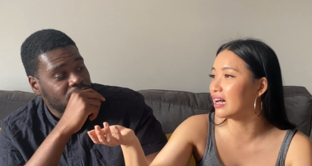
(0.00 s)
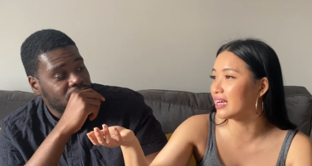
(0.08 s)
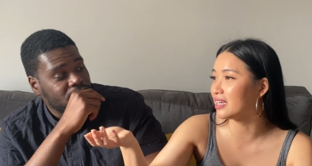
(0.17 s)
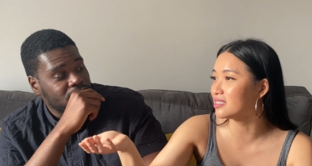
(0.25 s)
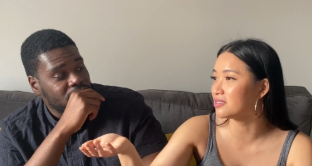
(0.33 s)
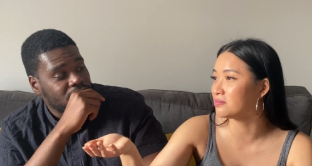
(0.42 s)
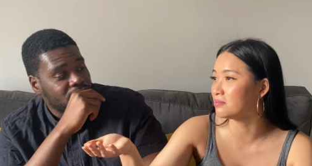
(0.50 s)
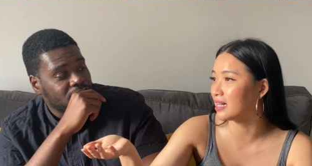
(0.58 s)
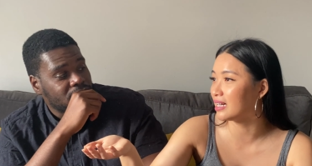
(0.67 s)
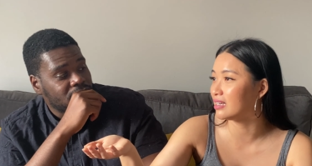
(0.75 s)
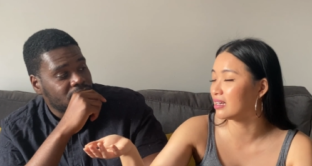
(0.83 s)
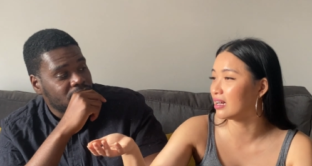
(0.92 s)
Speaker 1: Asian
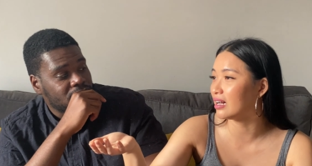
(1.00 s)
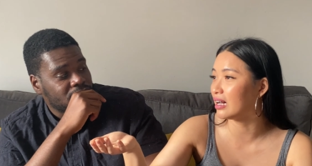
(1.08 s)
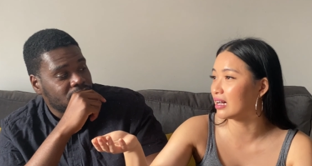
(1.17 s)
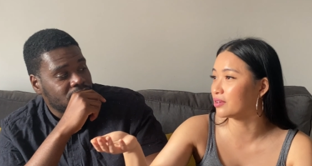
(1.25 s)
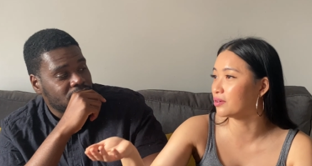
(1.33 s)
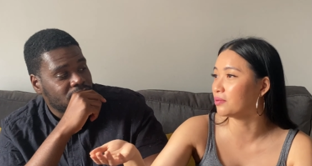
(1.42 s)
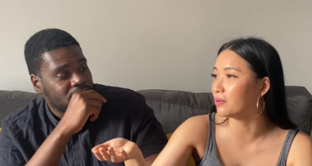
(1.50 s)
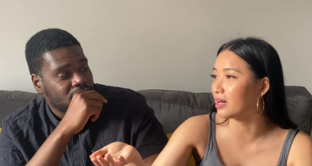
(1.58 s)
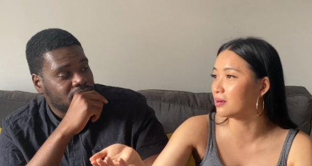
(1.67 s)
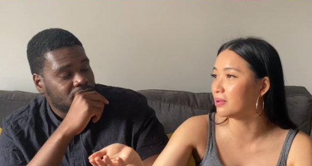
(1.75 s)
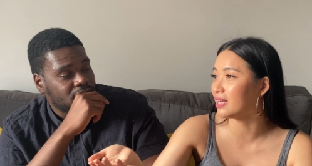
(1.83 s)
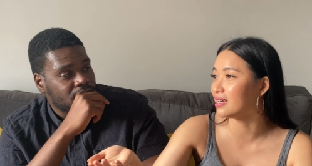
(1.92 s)
man at your
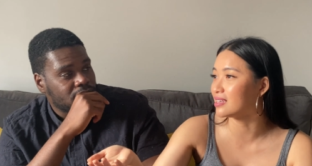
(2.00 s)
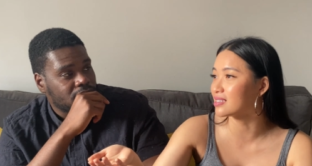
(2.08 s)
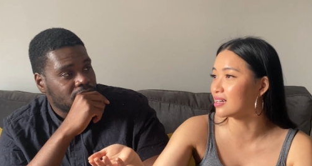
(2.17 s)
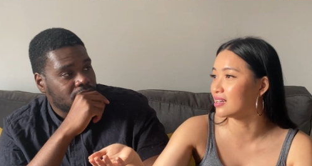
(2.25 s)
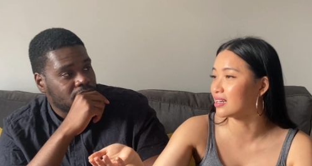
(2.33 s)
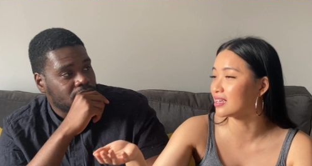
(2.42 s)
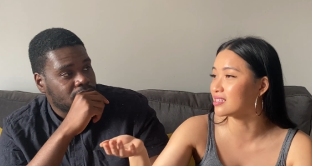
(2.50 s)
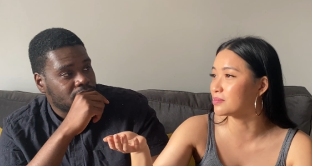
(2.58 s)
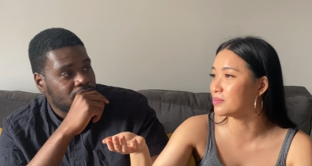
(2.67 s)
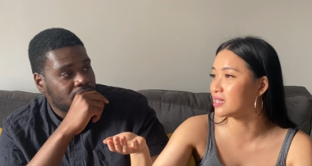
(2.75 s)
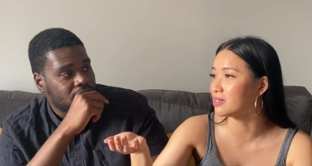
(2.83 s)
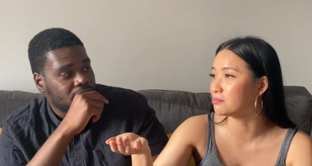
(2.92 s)
workplace, and he's
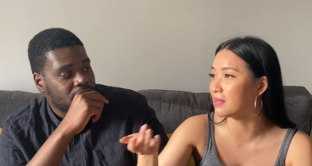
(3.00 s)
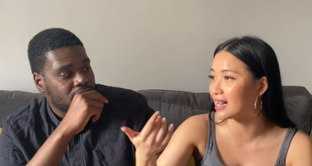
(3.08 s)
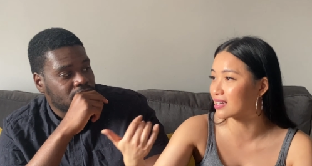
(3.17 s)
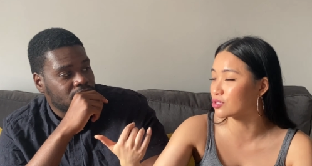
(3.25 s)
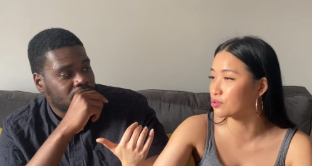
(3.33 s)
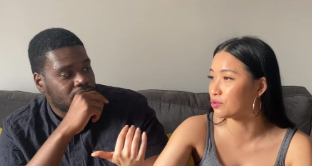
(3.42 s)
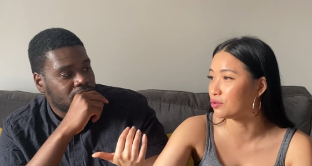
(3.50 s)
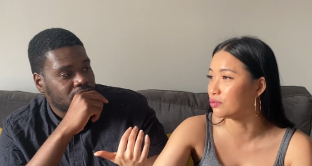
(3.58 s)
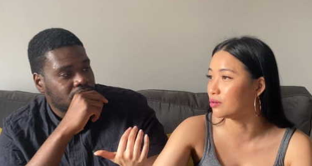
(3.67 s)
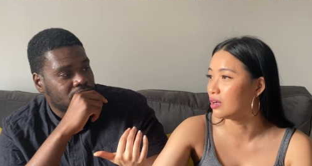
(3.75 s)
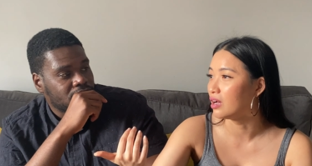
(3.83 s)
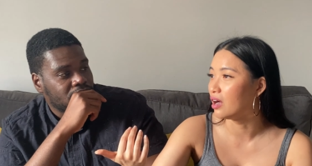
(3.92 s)
been back to
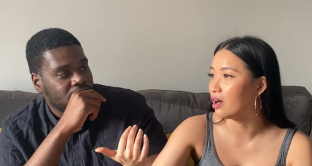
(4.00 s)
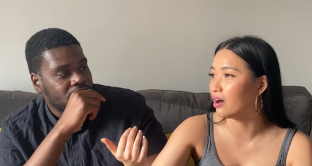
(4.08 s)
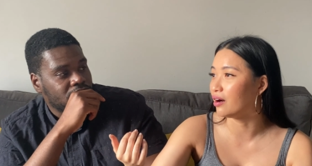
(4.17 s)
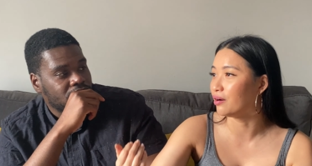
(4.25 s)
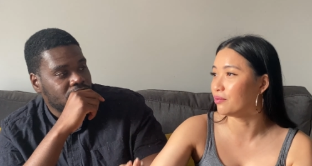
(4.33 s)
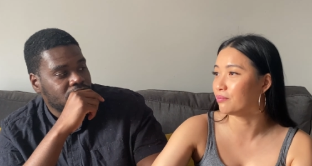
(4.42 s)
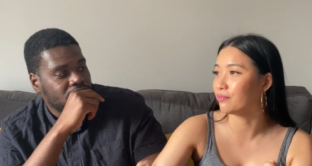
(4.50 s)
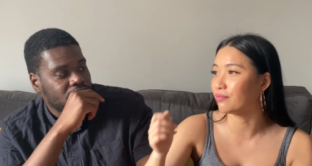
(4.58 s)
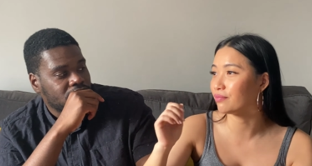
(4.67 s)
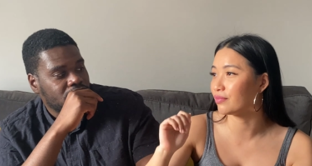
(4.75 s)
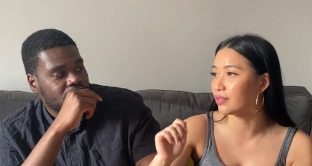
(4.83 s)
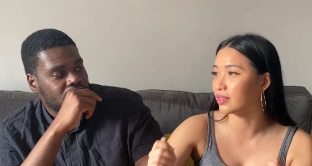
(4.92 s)
um,
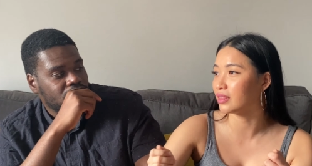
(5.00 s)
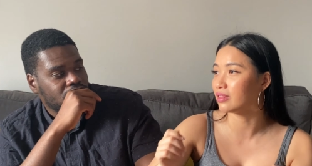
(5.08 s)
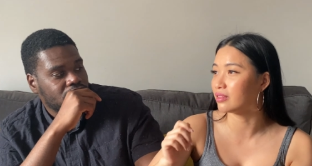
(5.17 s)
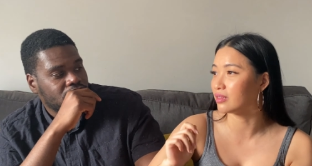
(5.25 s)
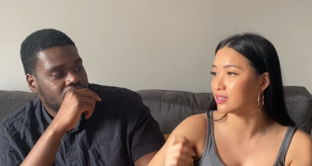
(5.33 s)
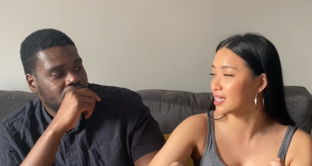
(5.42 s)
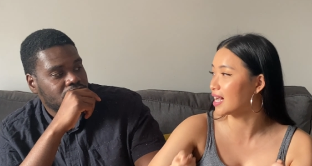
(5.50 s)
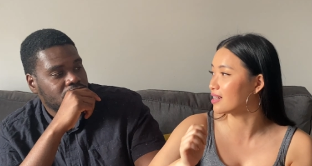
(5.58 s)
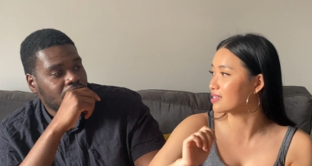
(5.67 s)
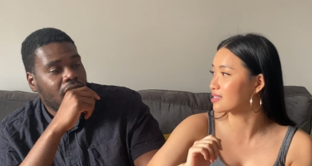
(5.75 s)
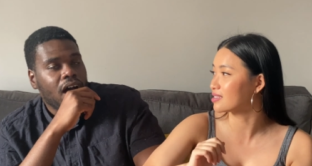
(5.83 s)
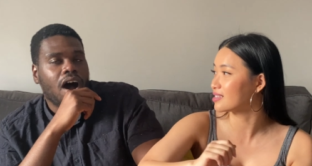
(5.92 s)
the
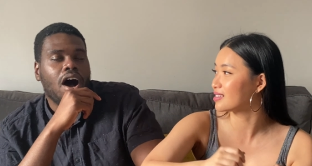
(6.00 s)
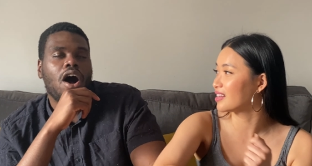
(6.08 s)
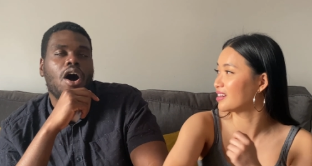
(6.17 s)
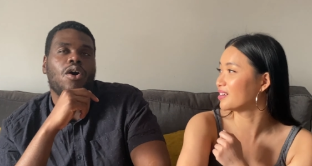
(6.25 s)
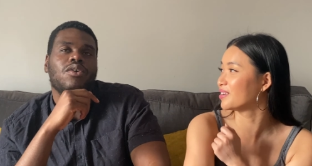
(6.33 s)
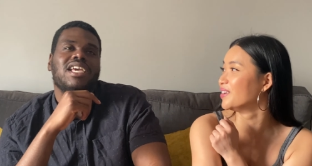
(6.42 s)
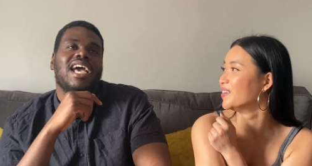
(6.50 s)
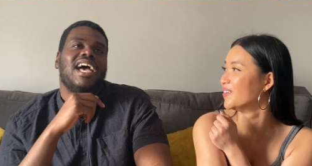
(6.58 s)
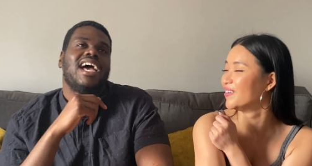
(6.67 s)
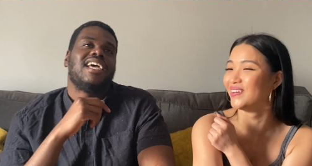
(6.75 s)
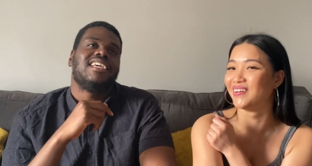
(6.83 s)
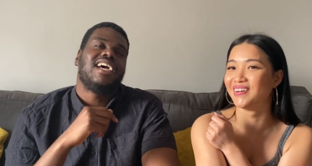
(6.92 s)
test?
Speaker 2: Oh
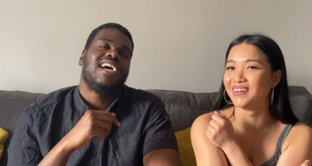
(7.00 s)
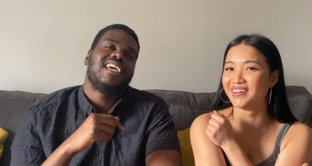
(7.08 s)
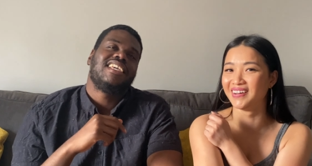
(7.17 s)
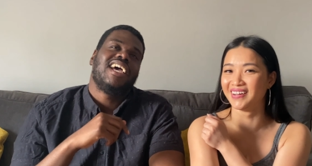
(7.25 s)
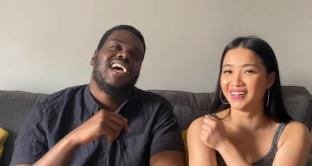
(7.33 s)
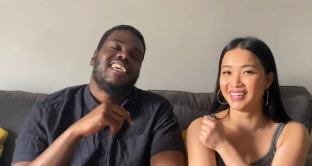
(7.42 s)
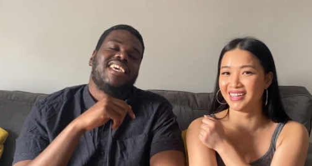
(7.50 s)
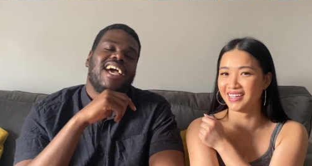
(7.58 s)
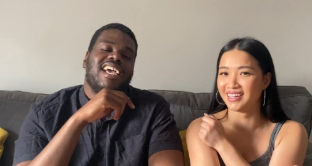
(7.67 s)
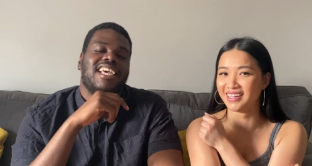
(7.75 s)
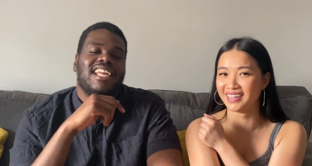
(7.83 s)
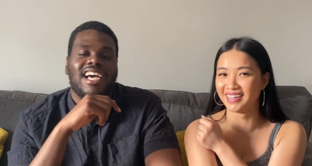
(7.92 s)
yeah, yeah, yeah,
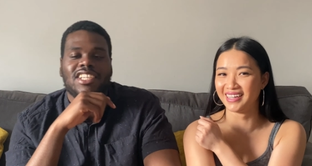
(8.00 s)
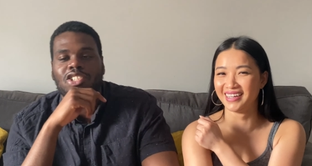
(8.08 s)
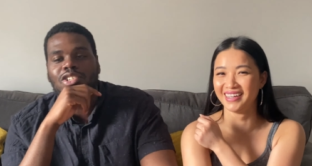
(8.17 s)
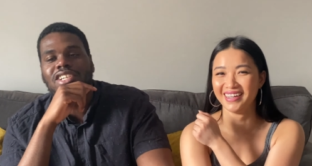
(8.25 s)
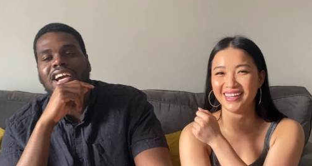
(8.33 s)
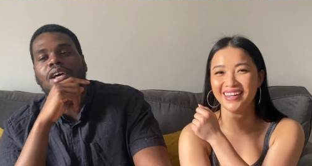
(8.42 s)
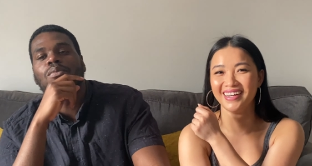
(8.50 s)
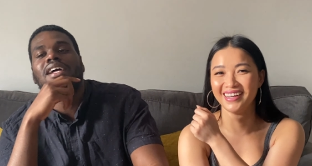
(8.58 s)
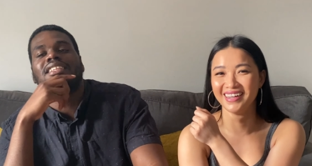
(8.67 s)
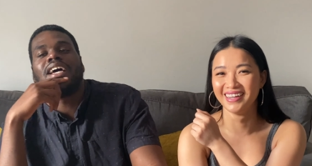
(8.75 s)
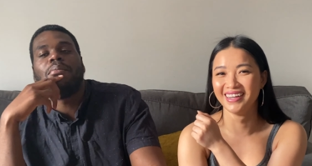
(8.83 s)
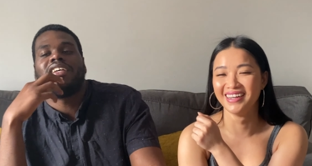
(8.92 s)
yeah, yeah. That's true, guys.
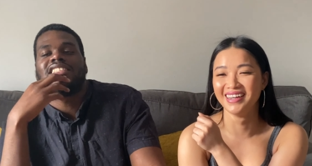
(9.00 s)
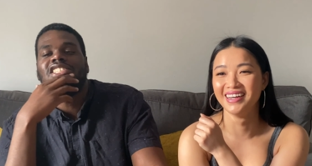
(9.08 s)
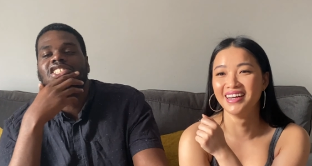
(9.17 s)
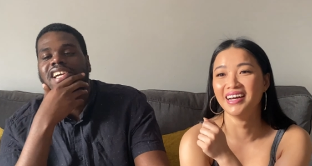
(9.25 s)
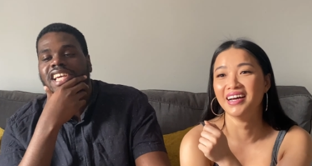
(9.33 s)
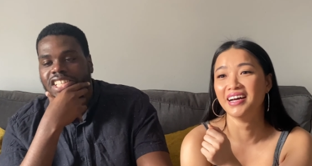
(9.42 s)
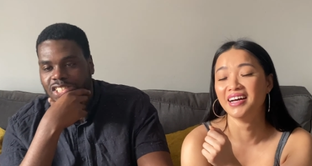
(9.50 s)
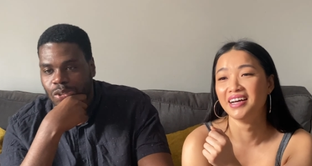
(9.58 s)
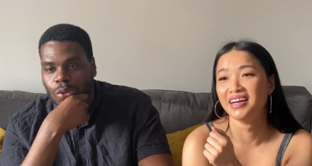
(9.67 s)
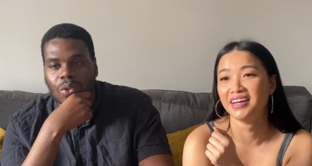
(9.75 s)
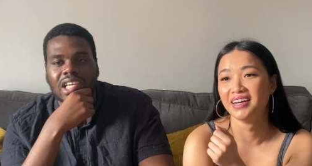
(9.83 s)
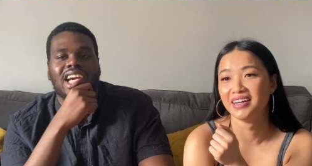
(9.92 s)
One time I was in training
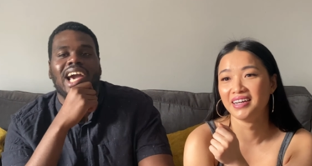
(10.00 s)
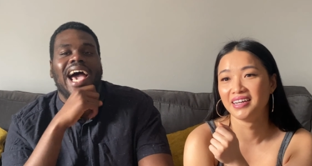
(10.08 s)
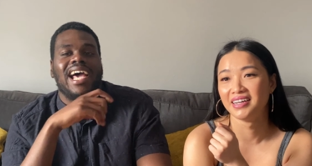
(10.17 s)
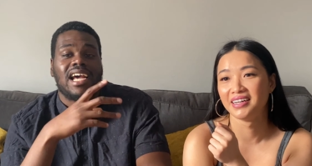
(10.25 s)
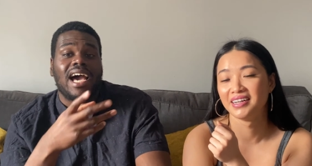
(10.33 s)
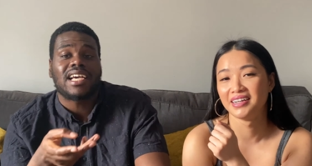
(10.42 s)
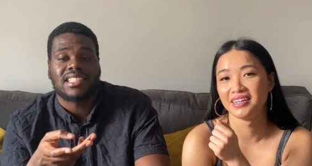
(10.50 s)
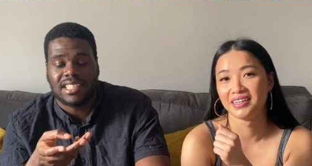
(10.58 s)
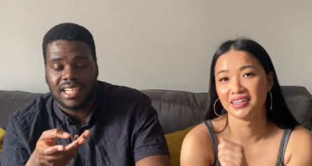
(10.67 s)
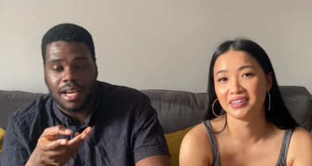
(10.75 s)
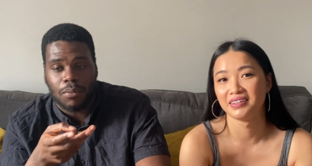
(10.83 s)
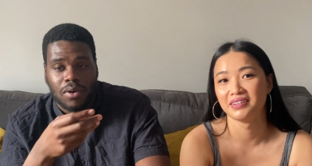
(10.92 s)
school. Yeah, I had an
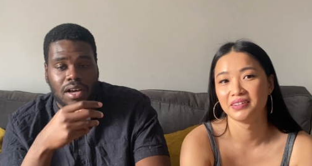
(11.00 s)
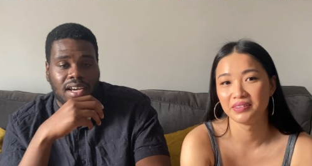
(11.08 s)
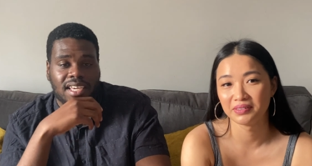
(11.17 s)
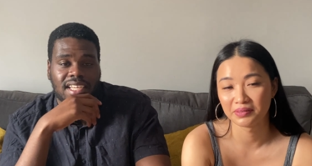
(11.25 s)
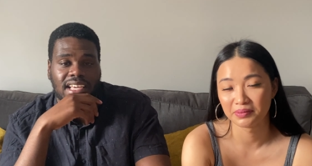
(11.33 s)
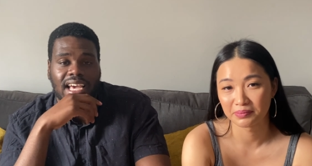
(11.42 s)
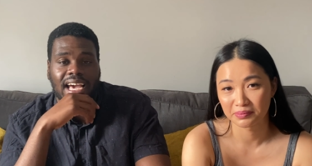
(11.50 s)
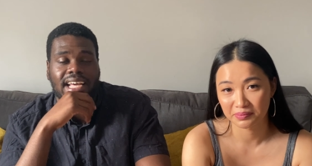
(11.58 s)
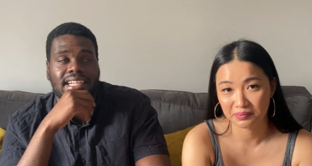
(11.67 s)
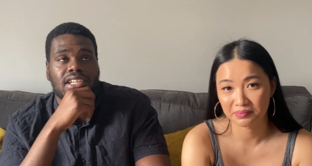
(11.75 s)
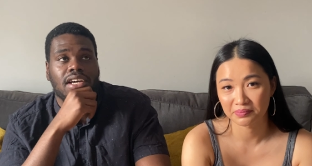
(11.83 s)
accent at work, innit? and